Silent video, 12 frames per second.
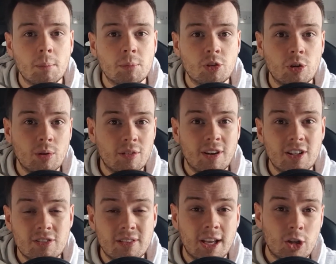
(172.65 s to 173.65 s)
So
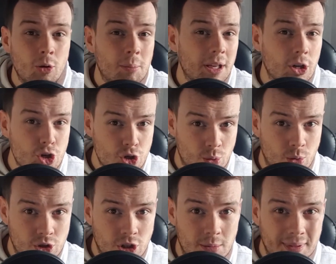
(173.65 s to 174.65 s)
effectively there could be a
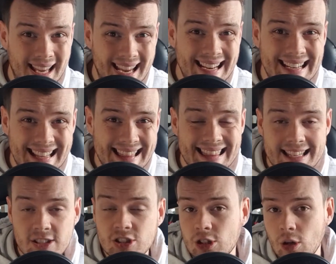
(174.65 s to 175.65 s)
short-term gain in
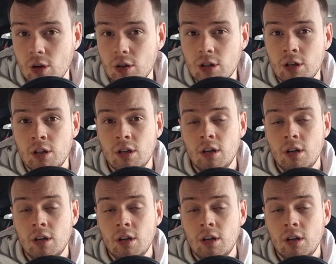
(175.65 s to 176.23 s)
this stock